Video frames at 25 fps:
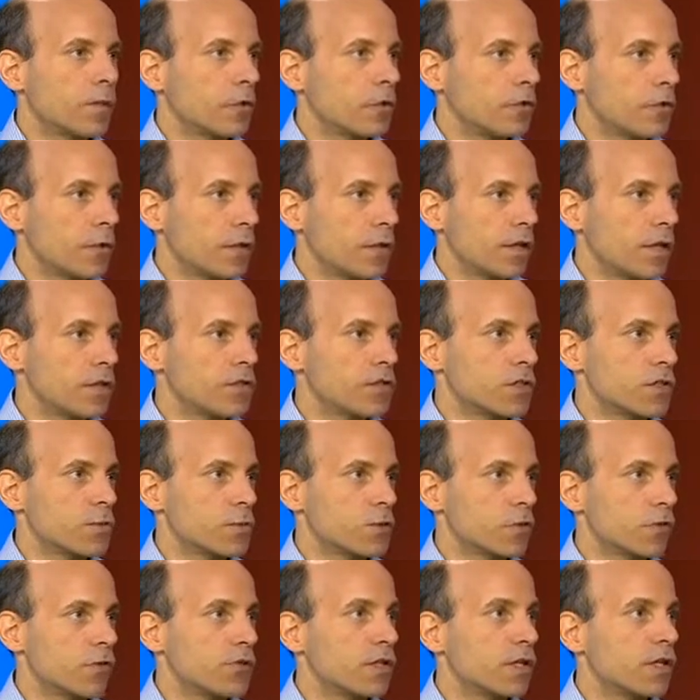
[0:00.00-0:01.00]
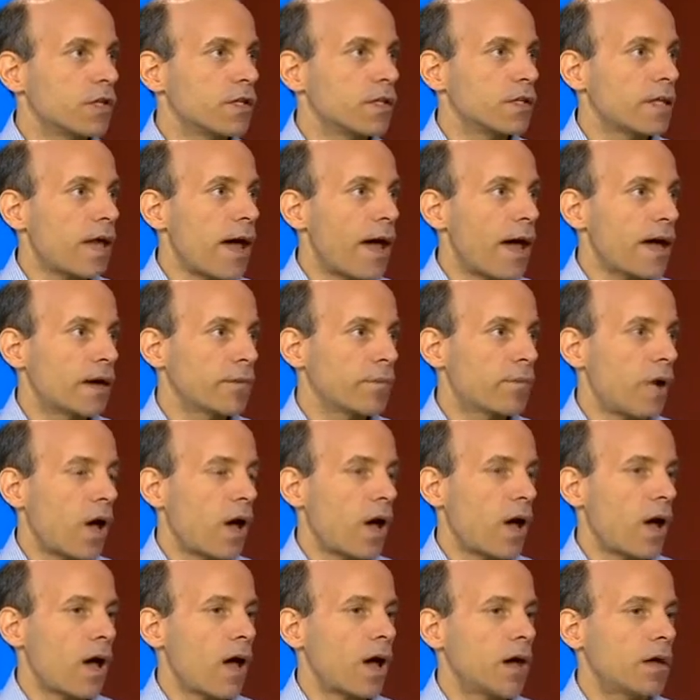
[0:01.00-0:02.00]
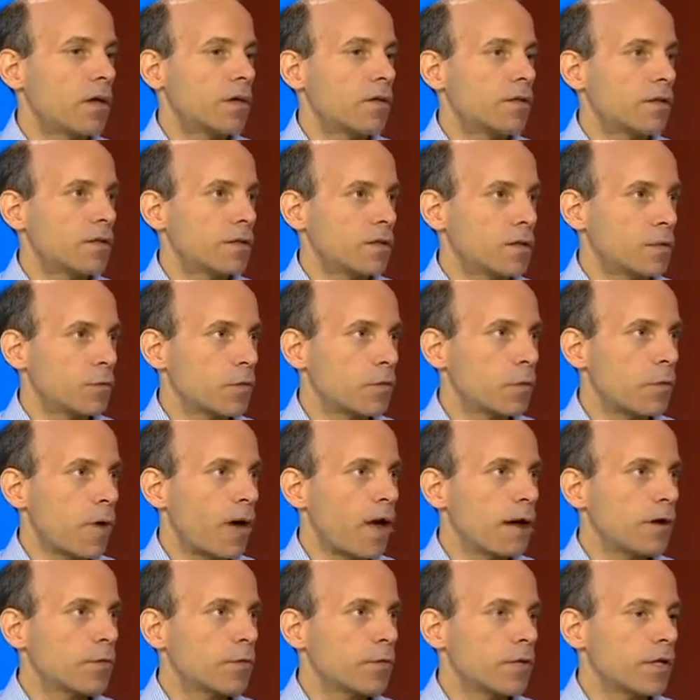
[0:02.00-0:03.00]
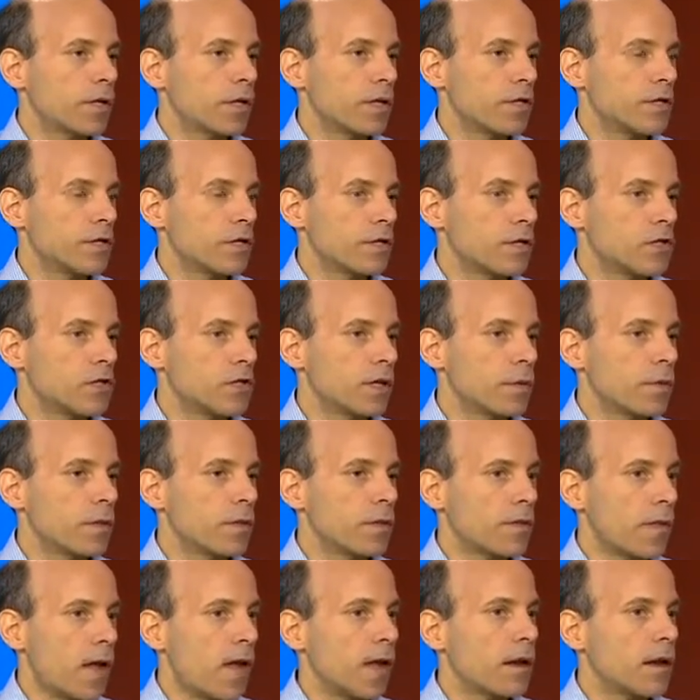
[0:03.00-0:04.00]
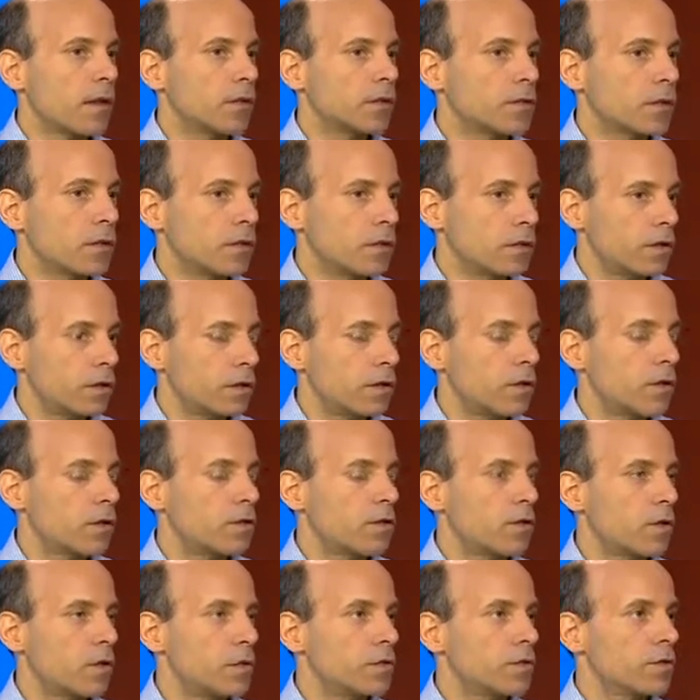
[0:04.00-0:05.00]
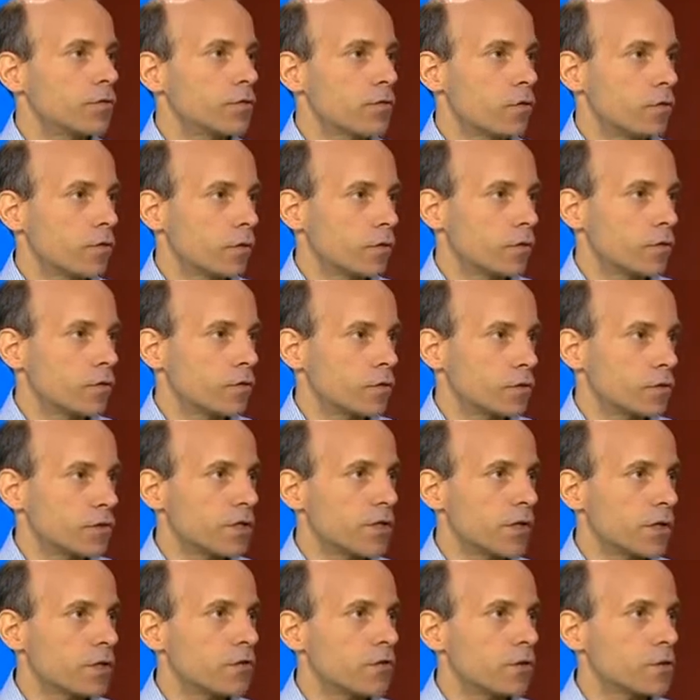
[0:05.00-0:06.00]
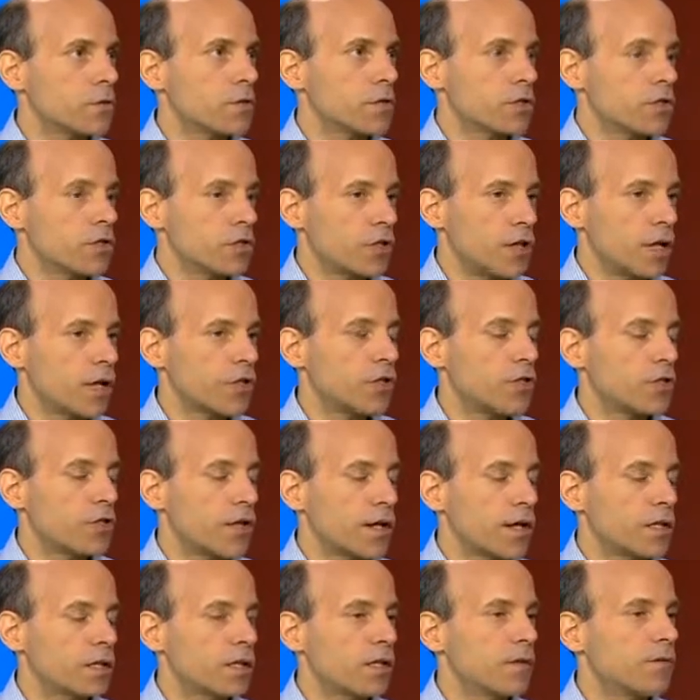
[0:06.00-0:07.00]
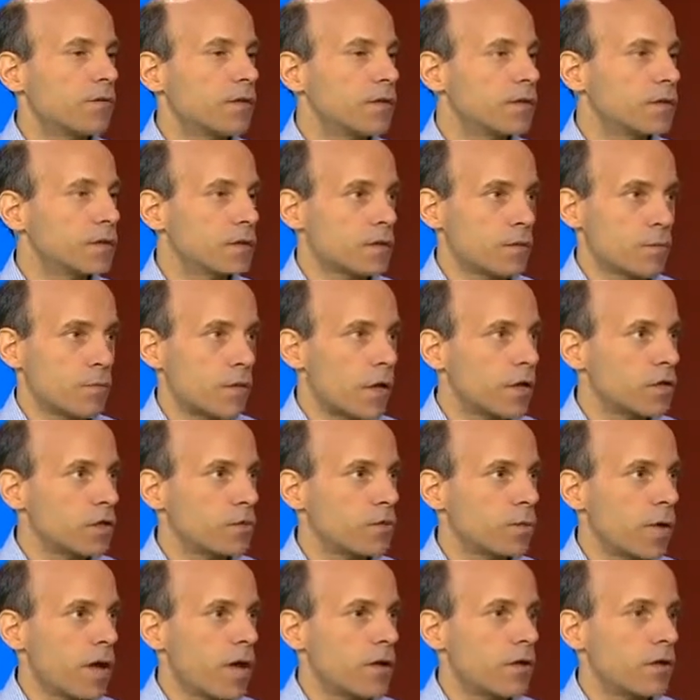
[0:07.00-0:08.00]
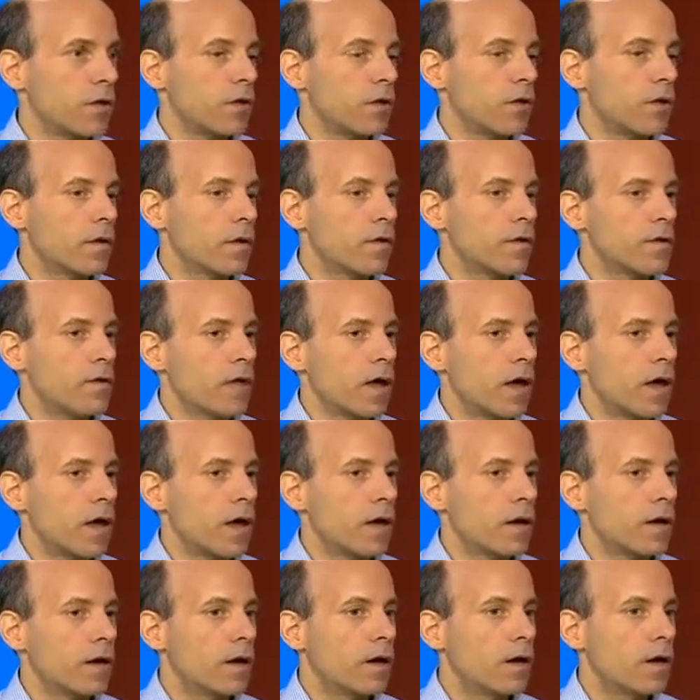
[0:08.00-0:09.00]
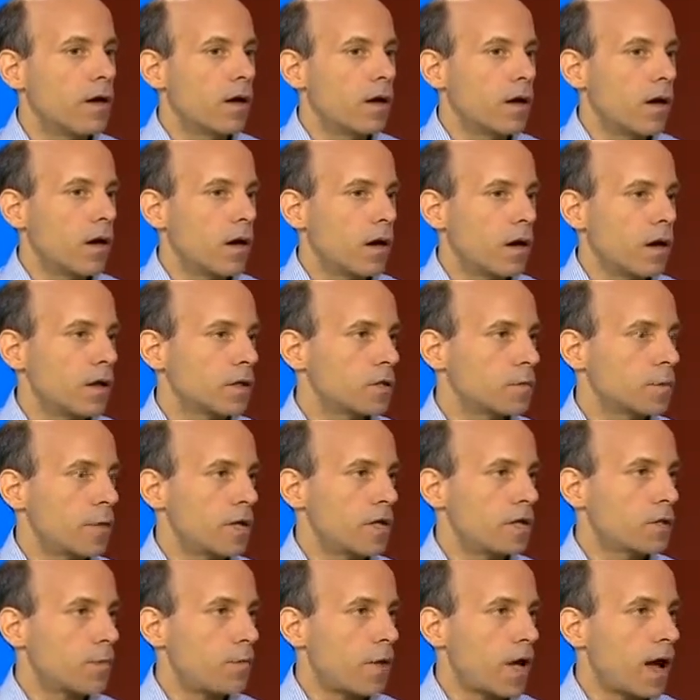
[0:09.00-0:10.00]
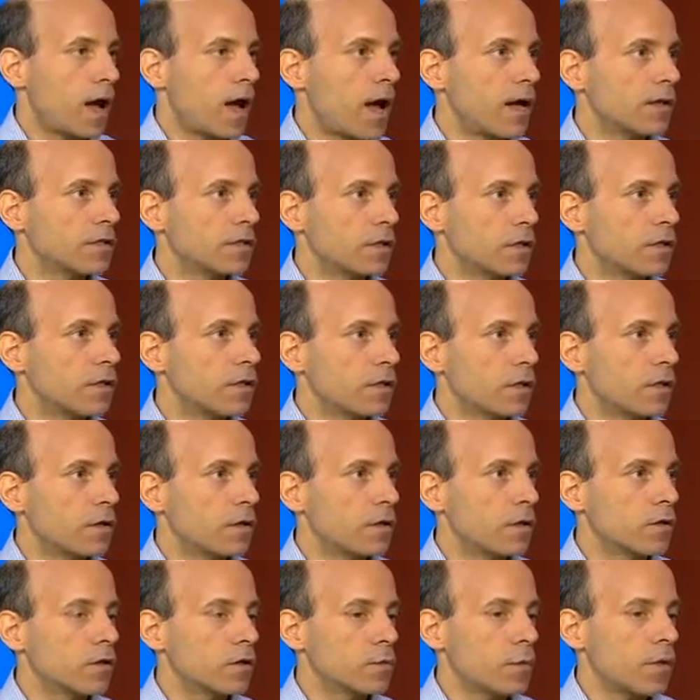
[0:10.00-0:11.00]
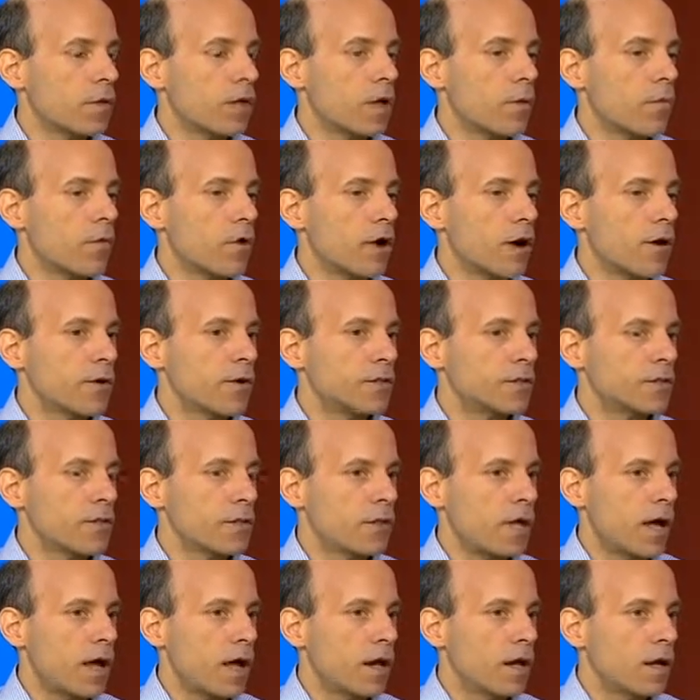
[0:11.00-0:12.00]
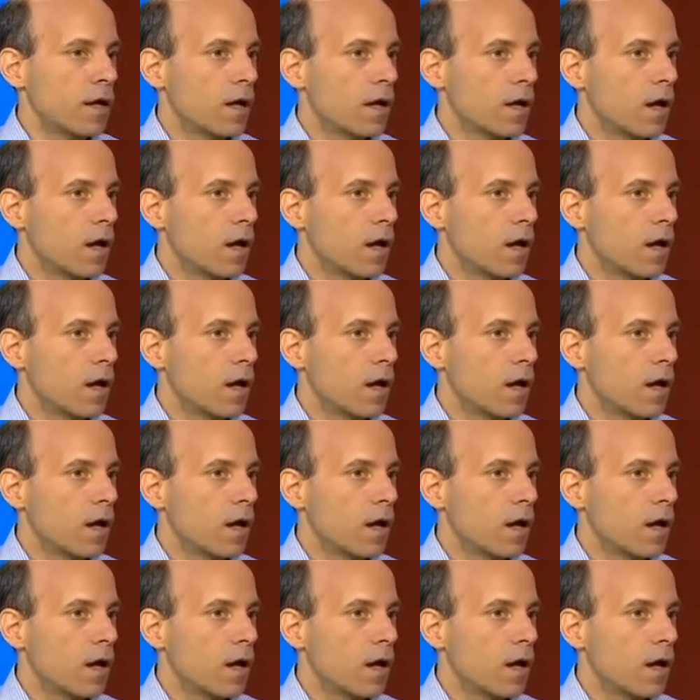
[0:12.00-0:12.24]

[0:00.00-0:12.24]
The military relationship has traditionally lagged behind the diplomatic relationship. And that, it's clearly in terms, if you're just thinking in terms of exchanges and activities, is much better than it's been in the past. And clearly there's been a lot of progress in that.